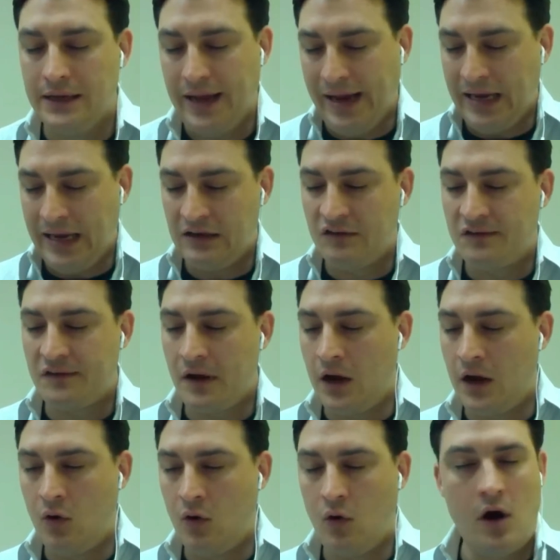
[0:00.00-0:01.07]
And
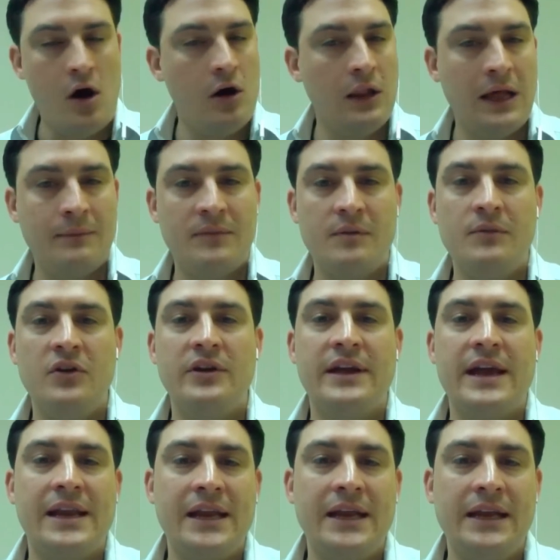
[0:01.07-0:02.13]
so all I'm
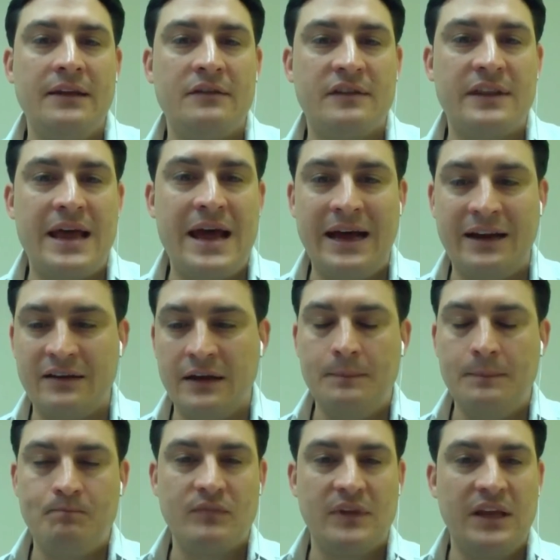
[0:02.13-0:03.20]
communicating is
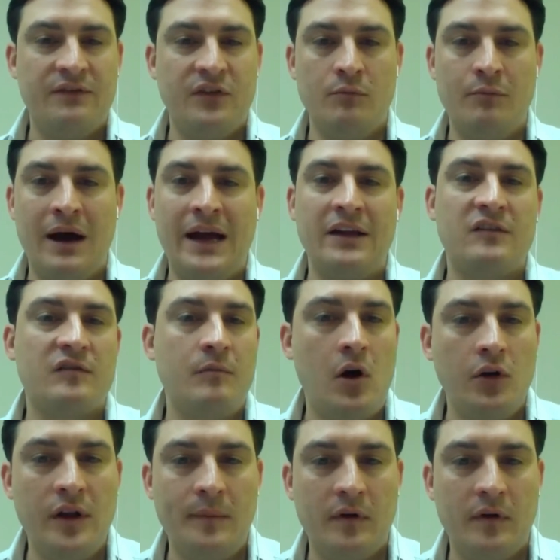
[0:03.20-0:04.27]
that if you buy a
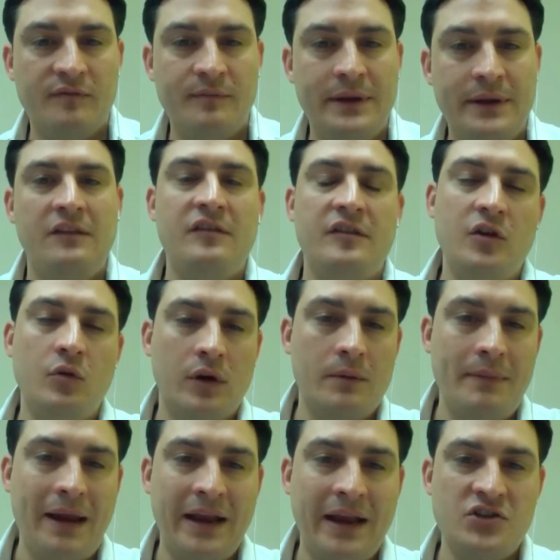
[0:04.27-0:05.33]
small number of minutes and you want to
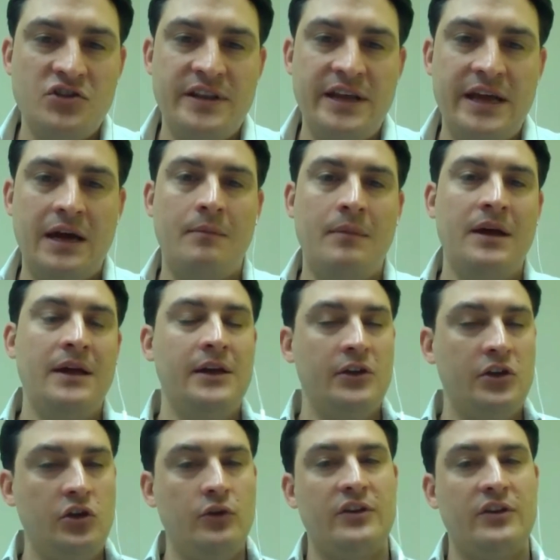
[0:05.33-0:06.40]
manage them,
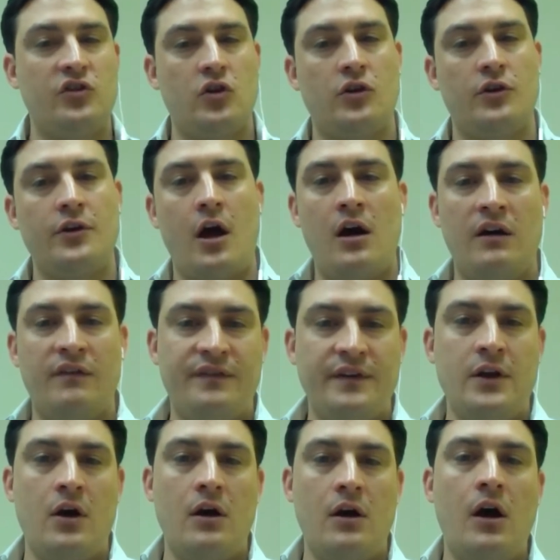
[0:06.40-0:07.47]
you can turn off
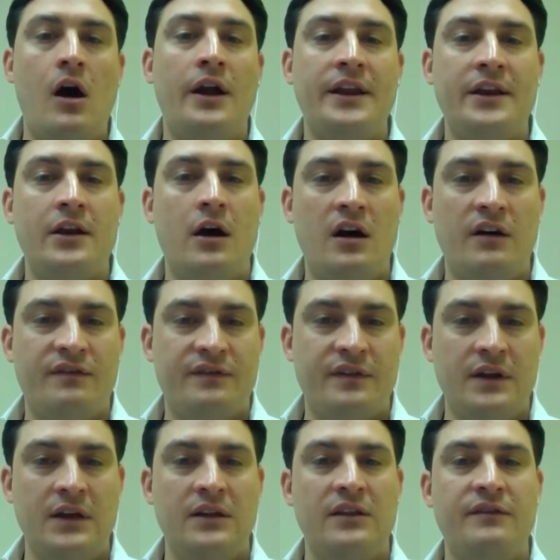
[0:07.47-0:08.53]
and on and
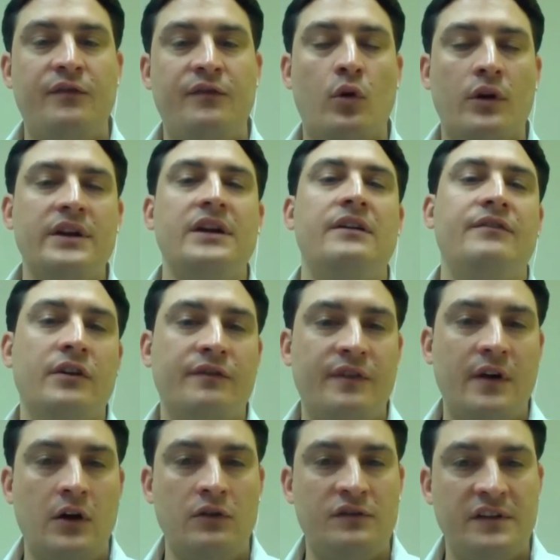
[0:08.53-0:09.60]
off the forwarding of your
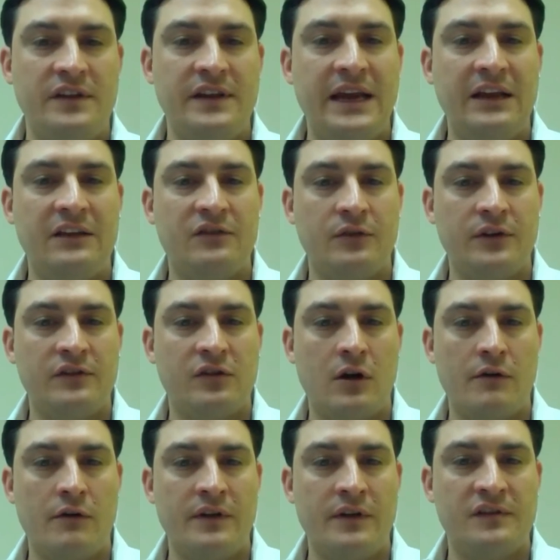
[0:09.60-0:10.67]
phones to the answering
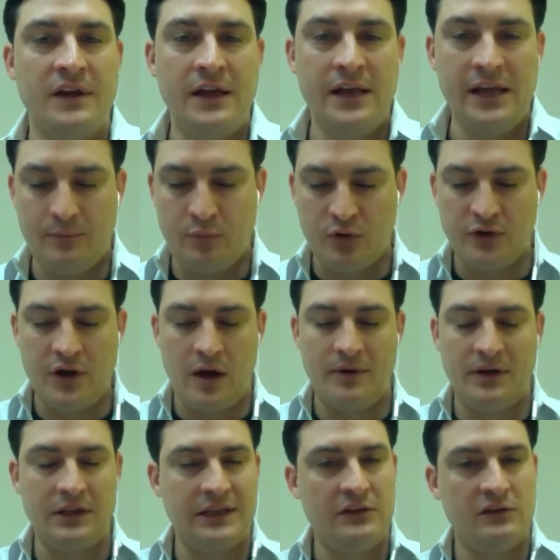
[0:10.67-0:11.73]
service and
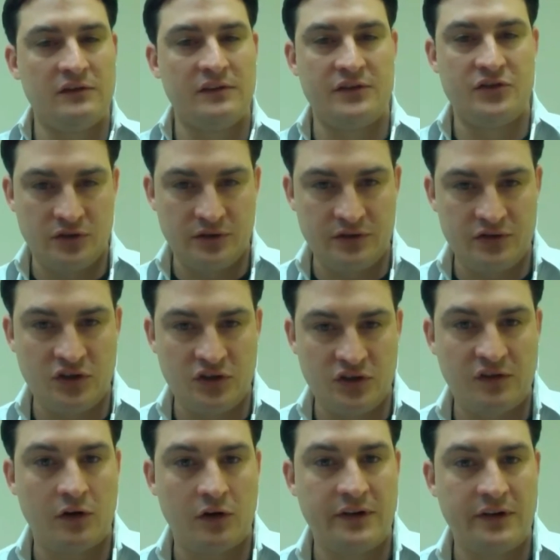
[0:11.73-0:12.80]
predominantly use it during
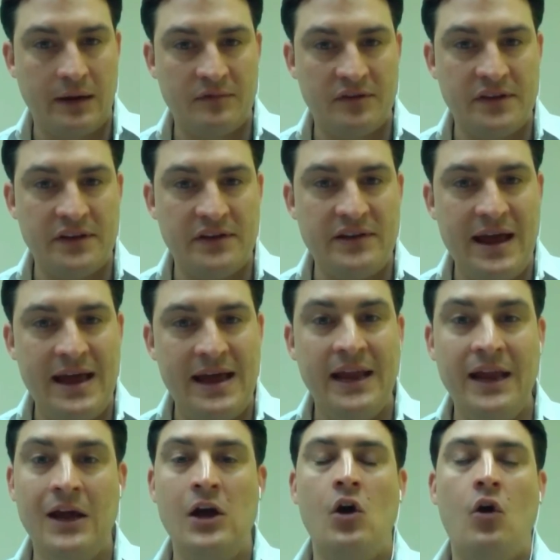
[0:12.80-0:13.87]
just certain times of the
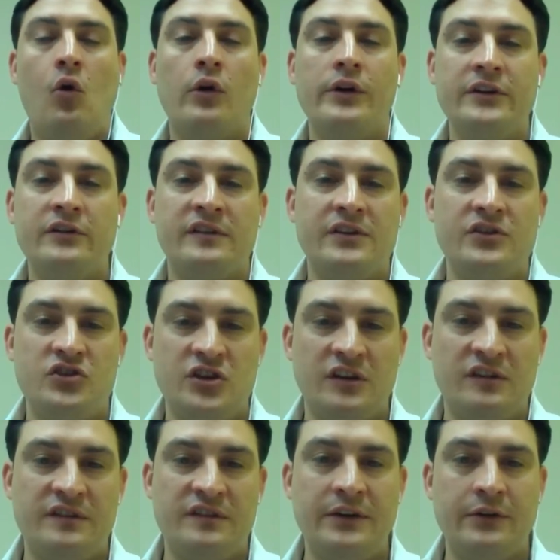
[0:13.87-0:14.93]
day, or use it
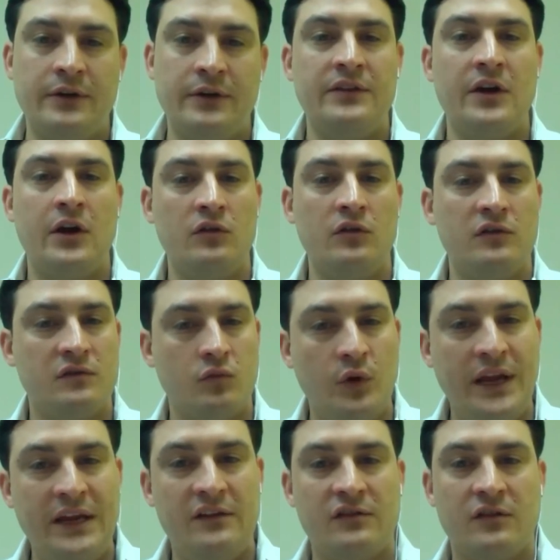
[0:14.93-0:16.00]
just during those
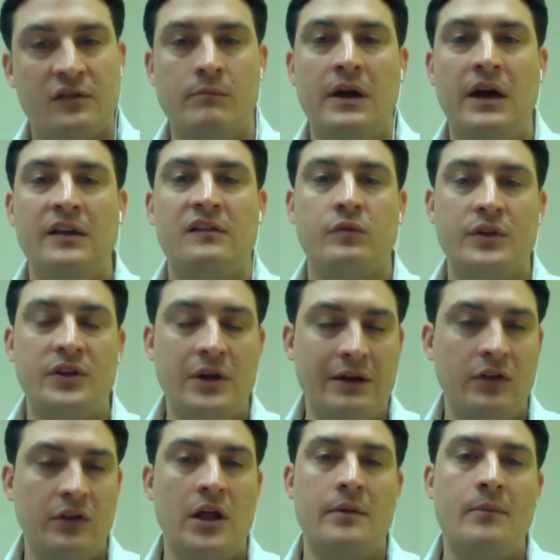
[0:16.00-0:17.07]
weeks or months when you have
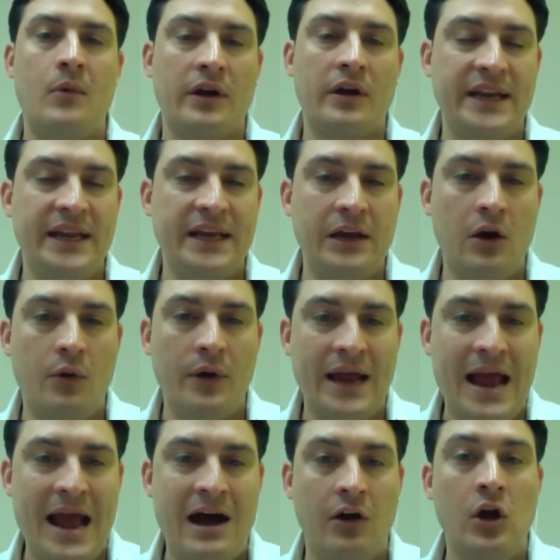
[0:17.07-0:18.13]
a lot of marketing going
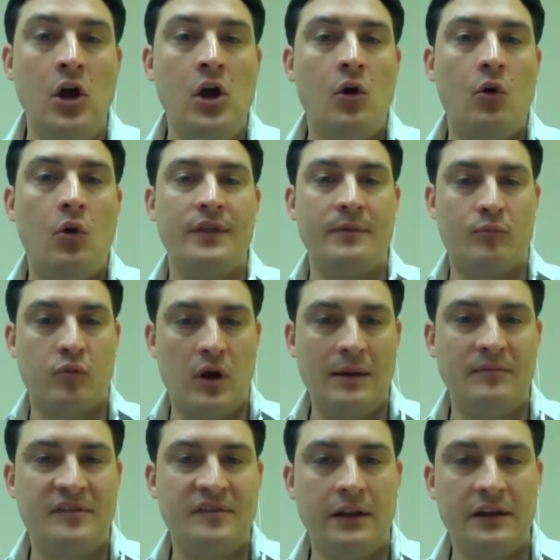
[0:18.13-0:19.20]
out, or in the
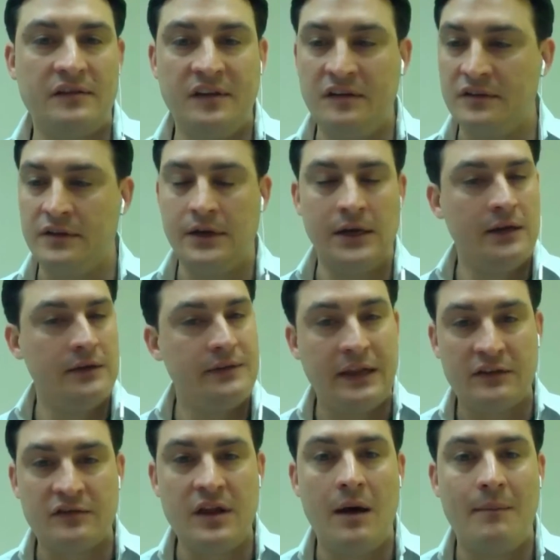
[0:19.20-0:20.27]
prime selling season.
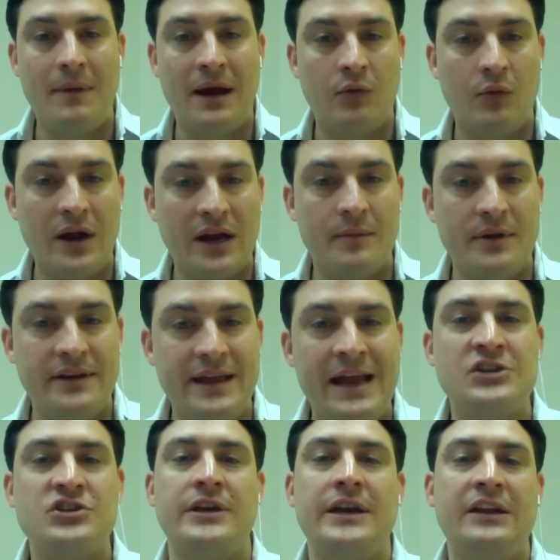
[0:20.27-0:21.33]
That's not my
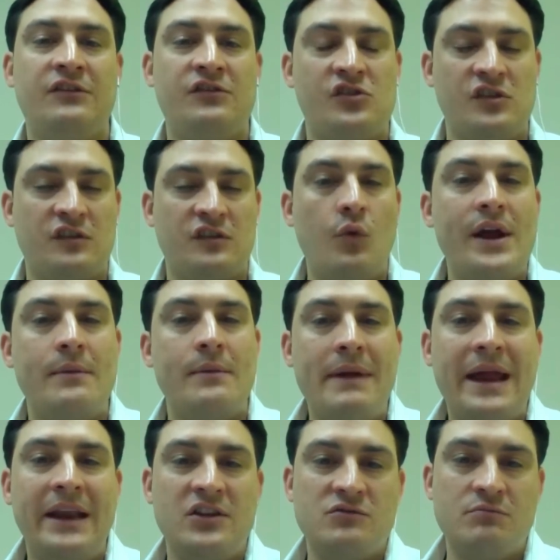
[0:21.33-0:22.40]
recommendation. It's just a way to
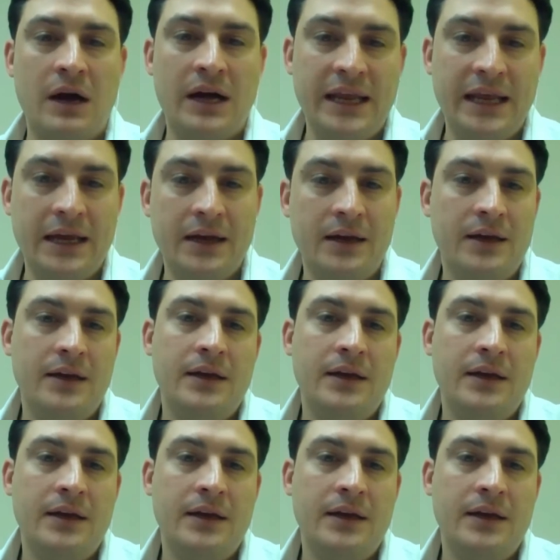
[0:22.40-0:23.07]
manage money.